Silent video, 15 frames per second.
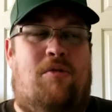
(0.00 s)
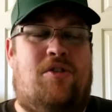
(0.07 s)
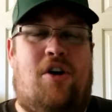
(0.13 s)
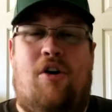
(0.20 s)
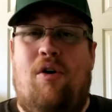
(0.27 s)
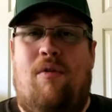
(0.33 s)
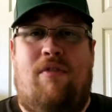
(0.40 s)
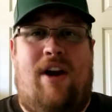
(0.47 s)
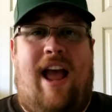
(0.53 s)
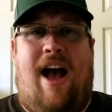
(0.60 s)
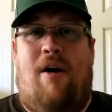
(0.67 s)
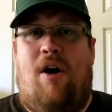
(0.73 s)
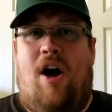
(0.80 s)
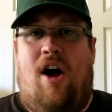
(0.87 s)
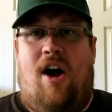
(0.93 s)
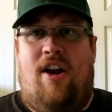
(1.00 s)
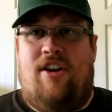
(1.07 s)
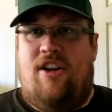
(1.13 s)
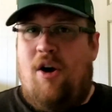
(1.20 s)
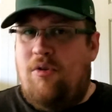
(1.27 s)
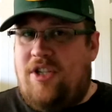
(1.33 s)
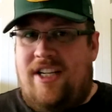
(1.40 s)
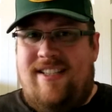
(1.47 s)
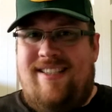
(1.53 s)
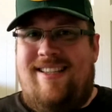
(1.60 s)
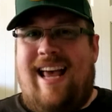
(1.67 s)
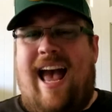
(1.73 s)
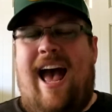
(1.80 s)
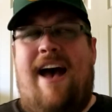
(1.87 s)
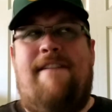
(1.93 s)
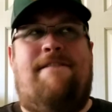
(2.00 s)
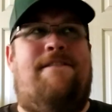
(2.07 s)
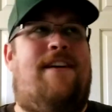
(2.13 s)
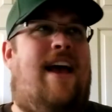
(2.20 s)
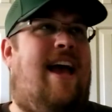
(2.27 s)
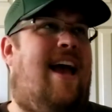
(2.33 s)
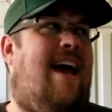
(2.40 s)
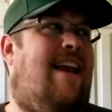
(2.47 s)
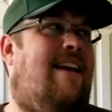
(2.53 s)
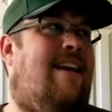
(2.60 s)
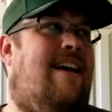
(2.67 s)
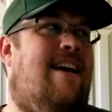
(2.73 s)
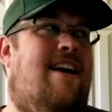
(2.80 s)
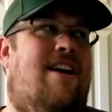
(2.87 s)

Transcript: turnover now on coaching staff and